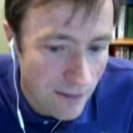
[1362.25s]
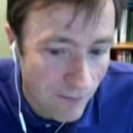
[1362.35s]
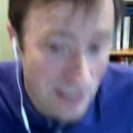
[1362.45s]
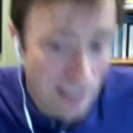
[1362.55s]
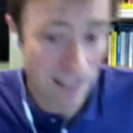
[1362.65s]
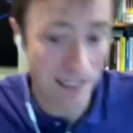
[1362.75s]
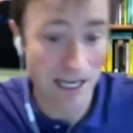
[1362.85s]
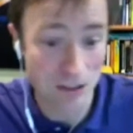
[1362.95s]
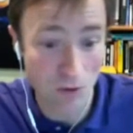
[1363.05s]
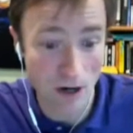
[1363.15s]
This is a
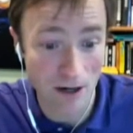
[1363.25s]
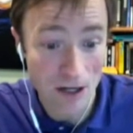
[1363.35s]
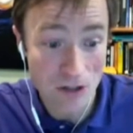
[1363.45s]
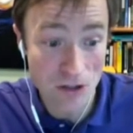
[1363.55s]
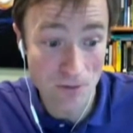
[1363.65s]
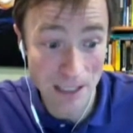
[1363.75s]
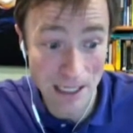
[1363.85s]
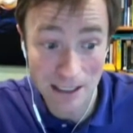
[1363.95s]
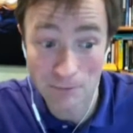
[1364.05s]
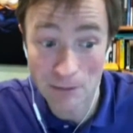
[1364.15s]
case where zooming in can be